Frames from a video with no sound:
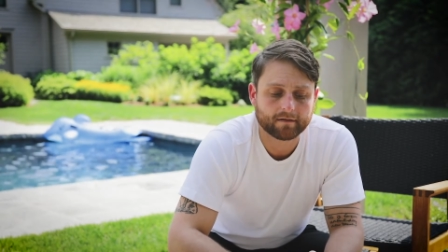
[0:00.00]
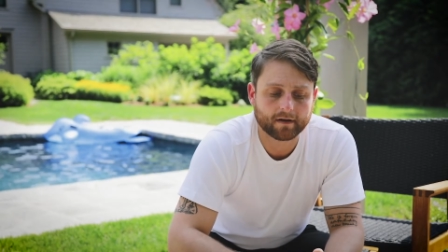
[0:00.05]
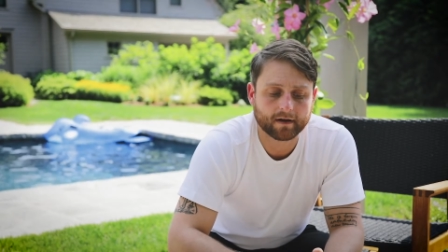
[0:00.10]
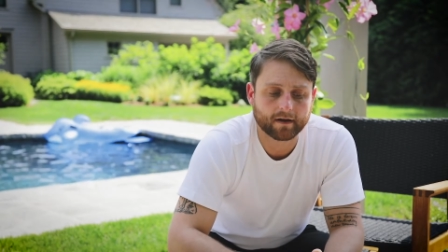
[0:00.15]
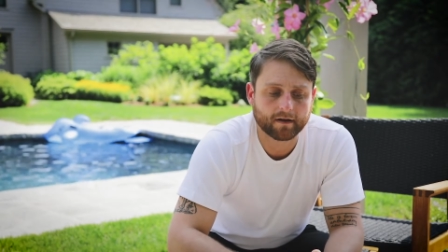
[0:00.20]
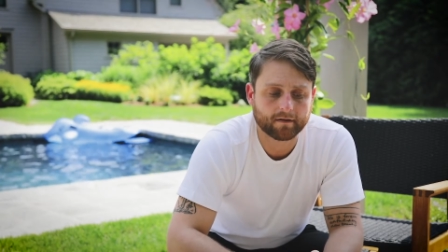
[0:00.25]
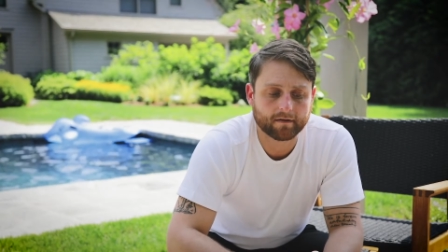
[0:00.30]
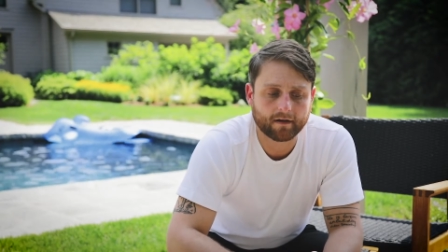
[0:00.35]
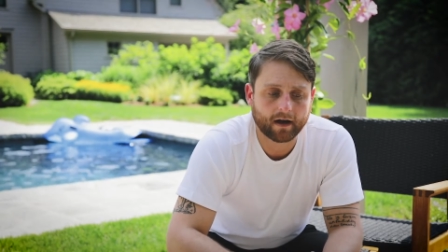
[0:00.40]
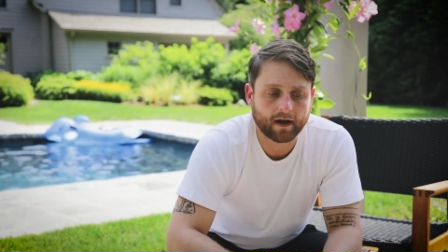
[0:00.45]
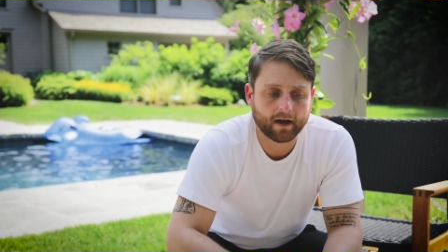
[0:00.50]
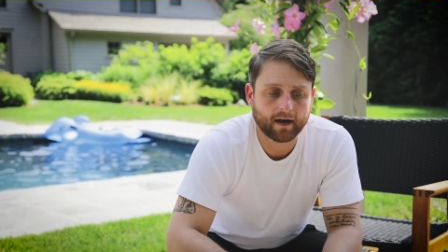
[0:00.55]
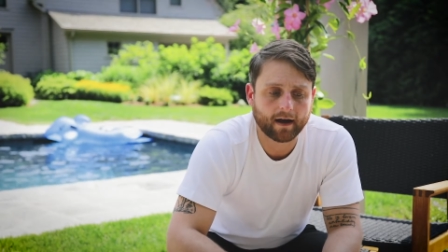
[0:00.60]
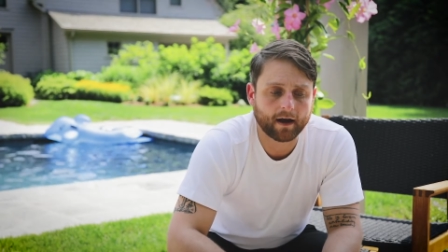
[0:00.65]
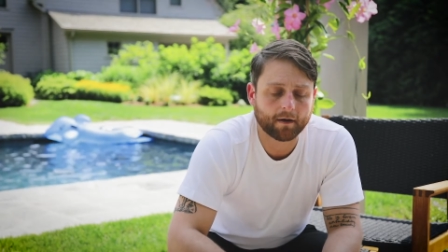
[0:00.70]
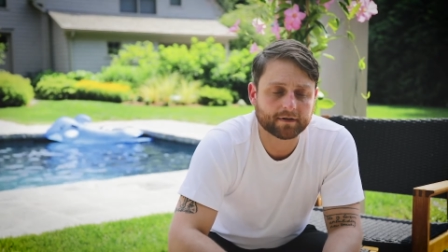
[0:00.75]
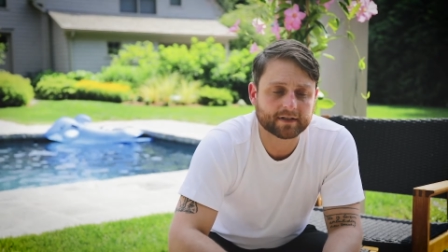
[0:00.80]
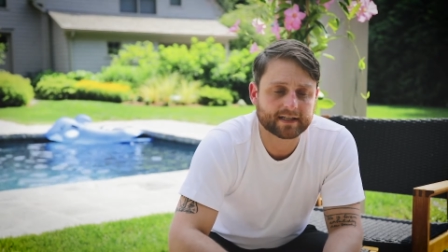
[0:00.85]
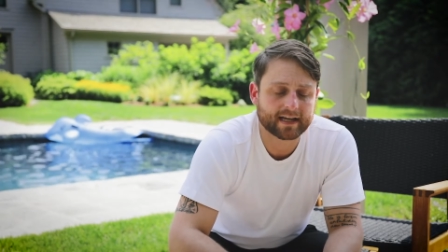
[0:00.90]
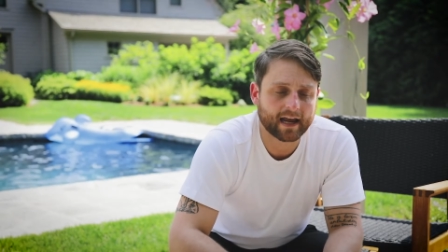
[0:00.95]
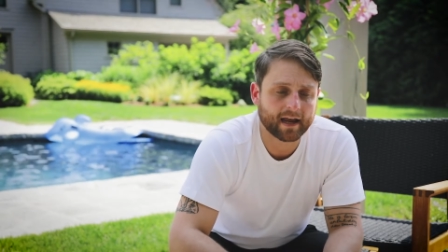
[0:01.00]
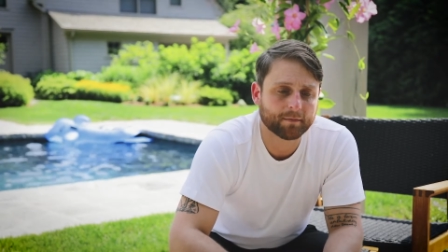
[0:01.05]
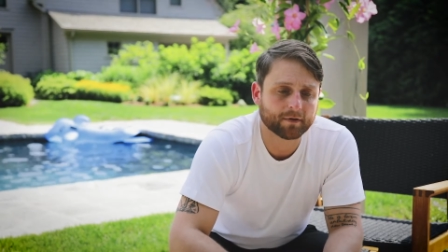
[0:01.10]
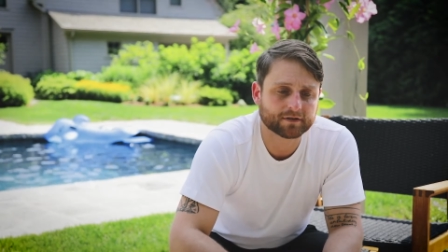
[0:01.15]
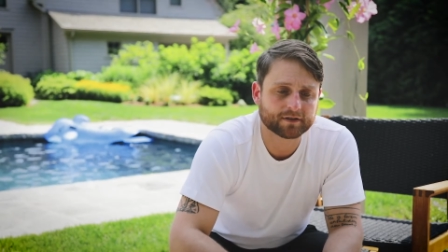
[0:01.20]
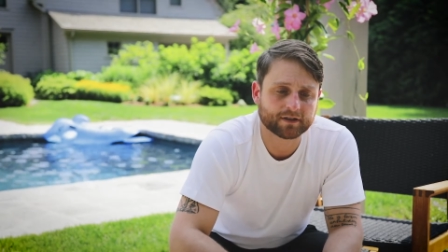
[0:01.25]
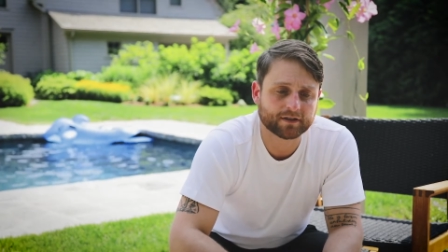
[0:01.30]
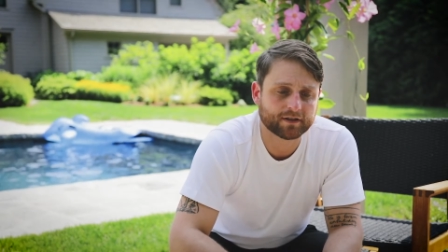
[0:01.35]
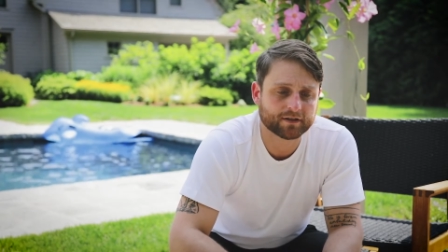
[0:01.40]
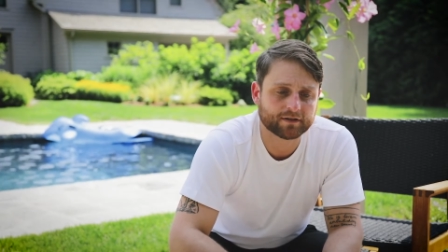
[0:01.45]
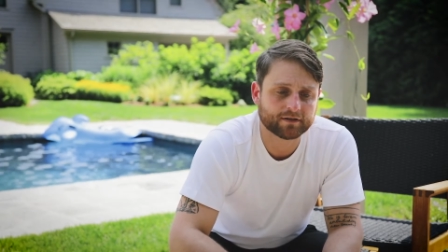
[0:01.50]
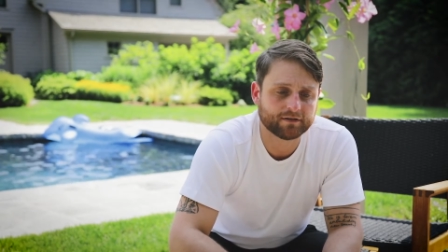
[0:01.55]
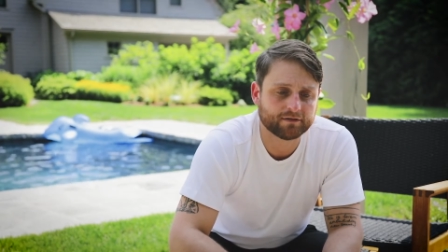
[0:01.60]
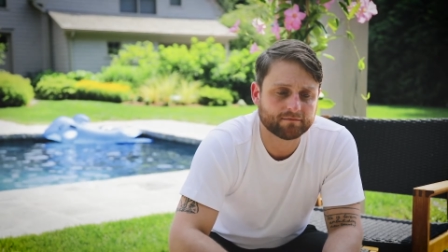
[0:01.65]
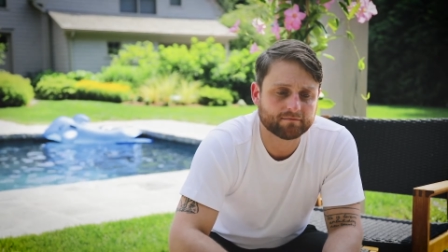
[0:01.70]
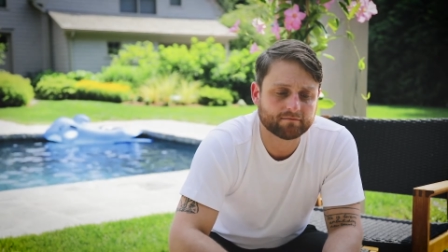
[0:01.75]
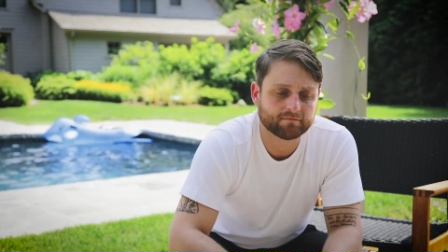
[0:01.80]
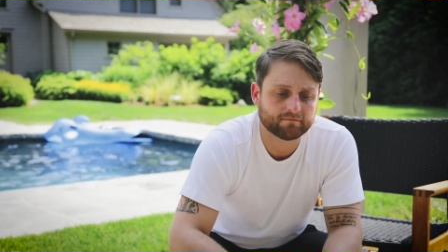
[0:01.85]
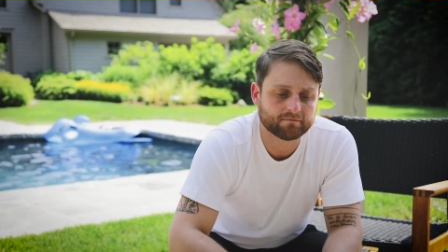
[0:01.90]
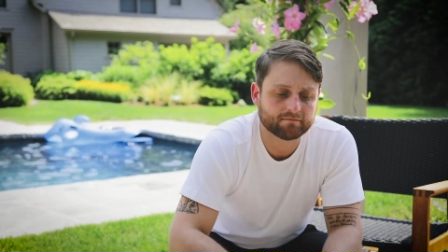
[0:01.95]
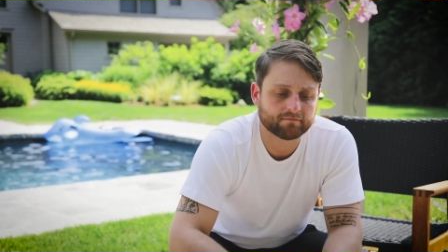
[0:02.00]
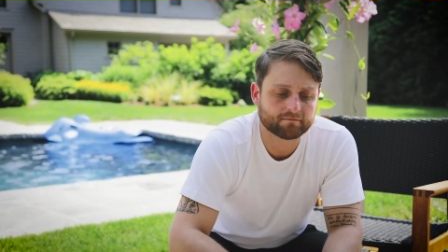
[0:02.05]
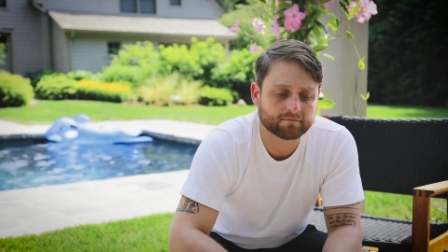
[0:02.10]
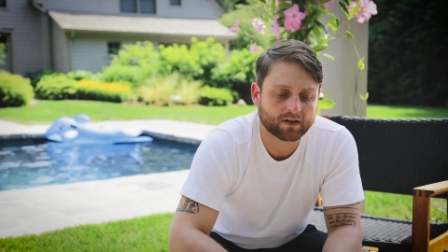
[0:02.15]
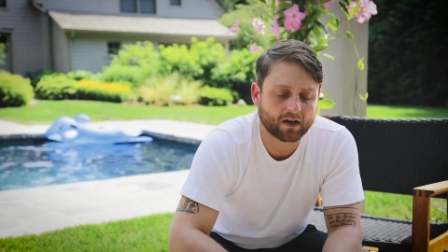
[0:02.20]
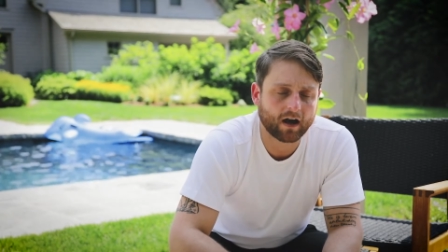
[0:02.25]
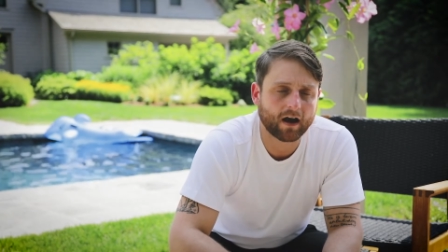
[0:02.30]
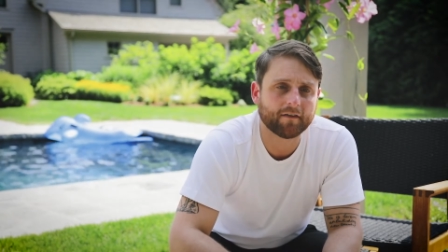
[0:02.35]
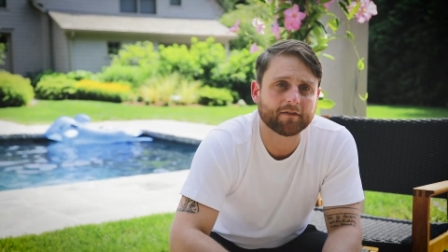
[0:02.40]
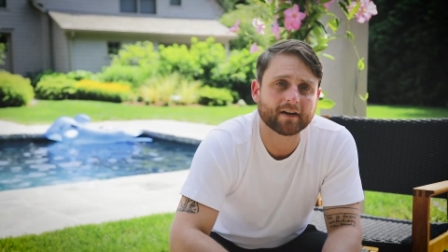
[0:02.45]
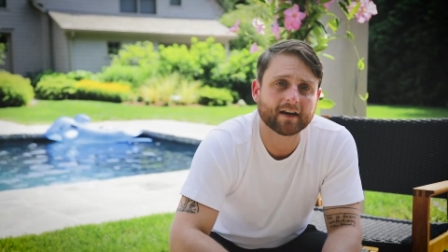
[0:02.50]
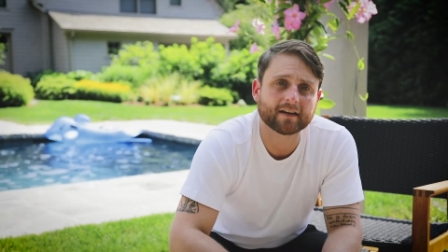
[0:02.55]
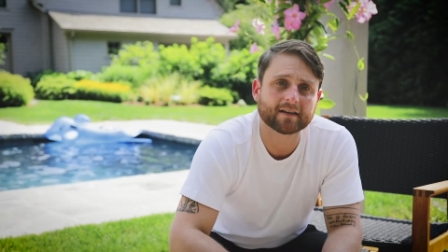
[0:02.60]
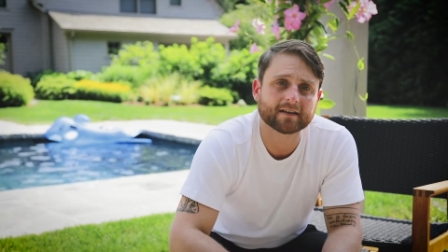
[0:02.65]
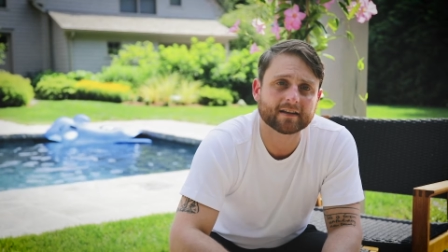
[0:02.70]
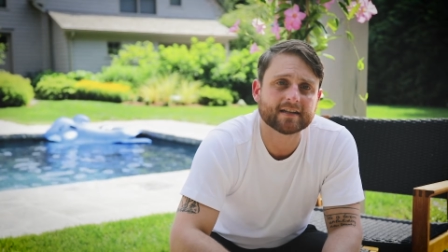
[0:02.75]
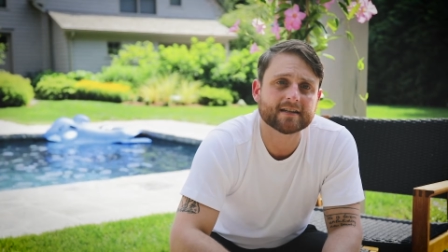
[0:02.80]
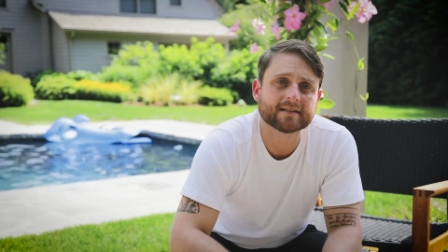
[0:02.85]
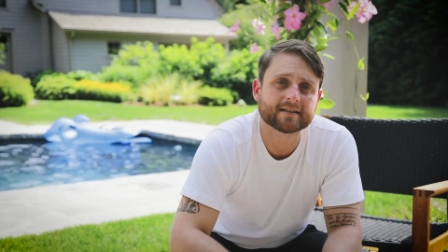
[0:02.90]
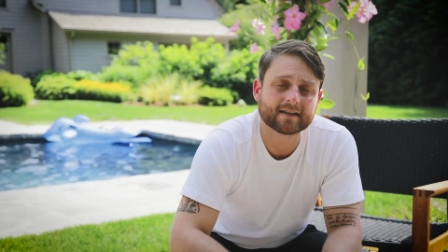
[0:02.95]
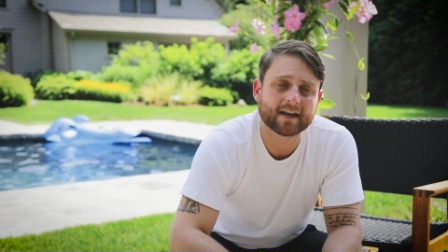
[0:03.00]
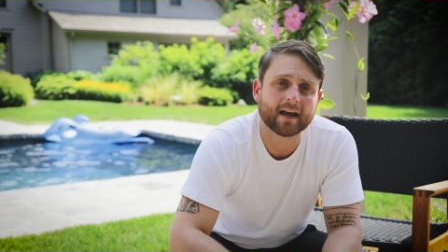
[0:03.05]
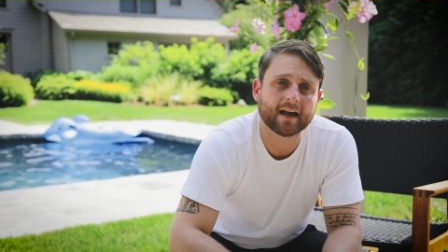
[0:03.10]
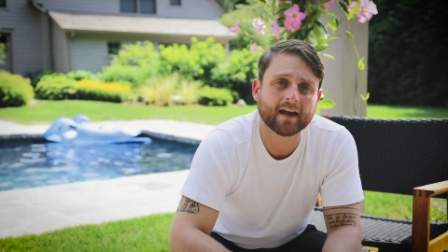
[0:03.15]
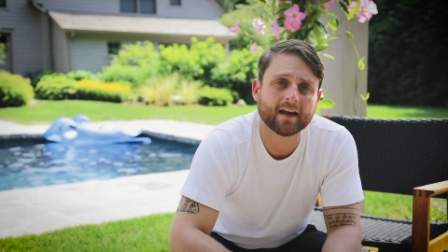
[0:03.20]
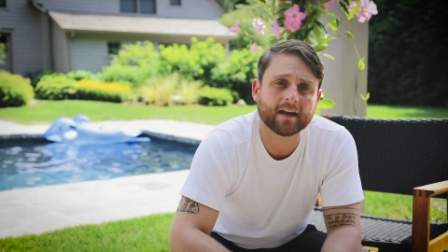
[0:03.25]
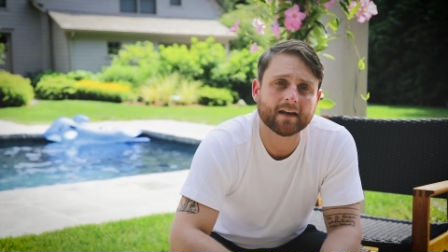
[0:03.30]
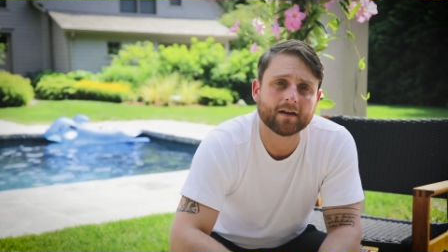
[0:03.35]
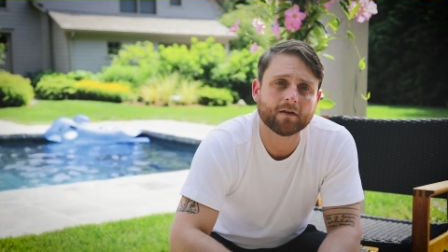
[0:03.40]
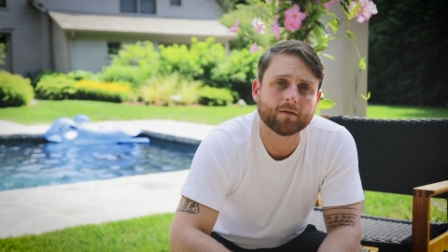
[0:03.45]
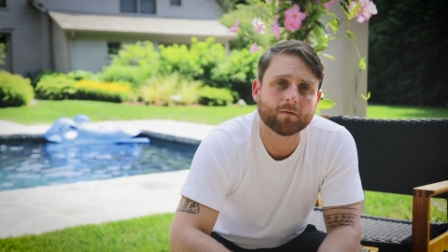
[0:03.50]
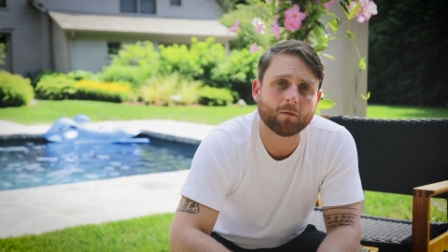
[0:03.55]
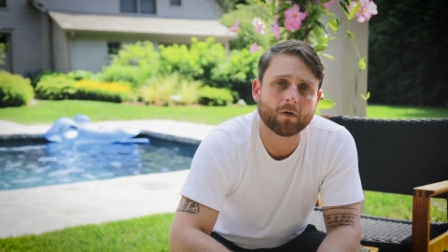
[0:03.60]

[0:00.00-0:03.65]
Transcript: you know, I, I was able to just confidently say